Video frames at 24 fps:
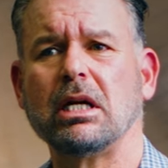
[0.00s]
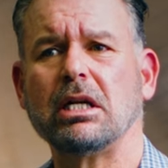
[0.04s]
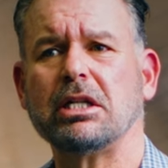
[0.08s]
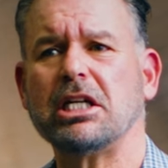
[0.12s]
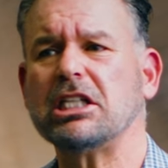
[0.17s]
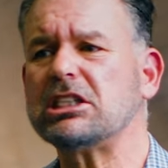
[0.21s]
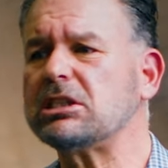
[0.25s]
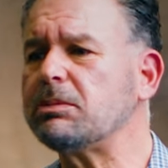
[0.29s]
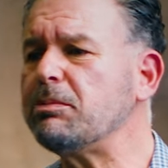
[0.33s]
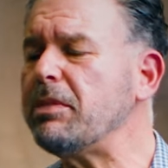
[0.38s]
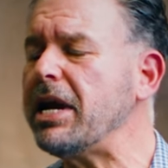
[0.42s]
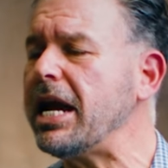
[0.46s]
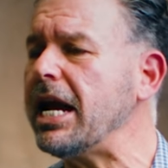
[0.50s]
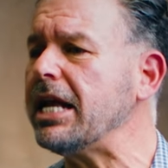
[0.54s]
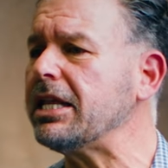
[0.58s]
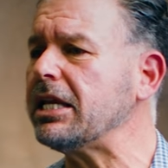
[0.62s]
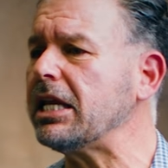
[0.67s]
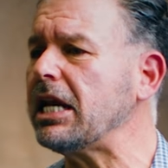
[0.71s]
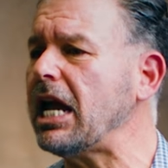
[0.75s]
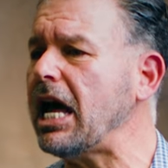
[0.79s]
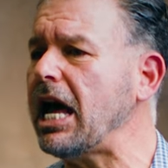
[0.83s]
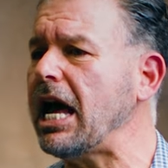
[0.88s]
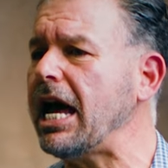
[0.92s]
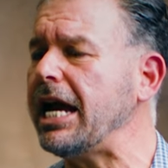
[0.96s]
This man
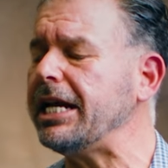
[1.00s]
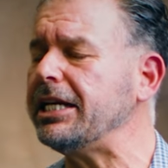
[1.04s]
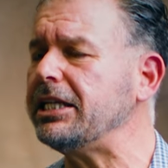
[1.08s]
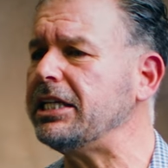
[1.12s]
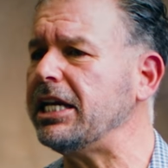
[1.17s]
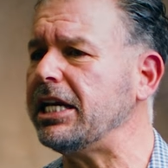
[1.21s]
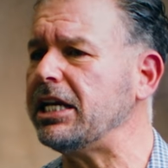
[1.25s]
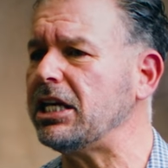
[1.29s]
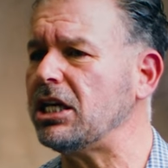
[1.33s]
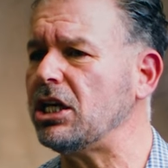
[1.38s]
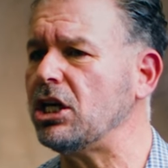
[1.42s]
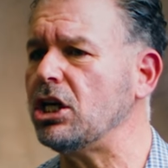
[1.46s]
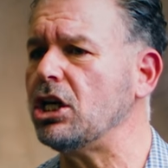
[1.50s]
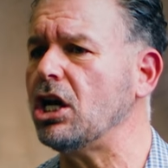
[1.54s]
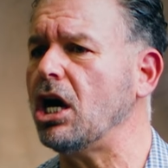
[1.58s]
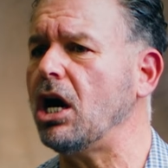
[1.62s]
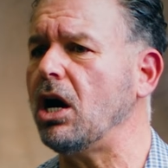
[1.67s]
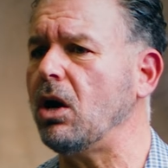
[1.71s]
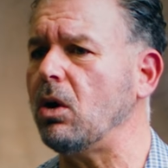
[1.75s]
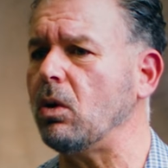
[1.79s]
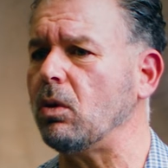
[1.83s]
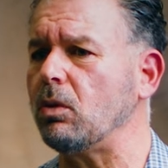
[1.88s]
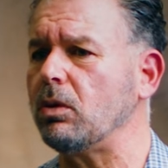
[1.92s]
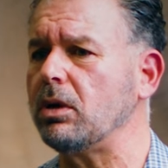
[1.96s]
that I didn't
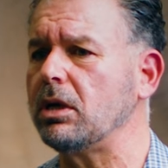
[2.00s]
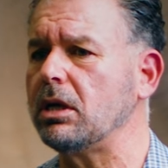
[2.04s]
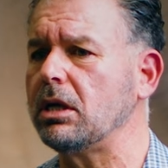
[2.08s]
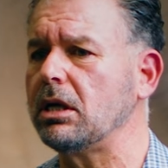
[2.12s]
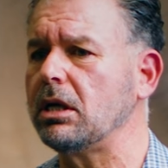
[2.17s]
know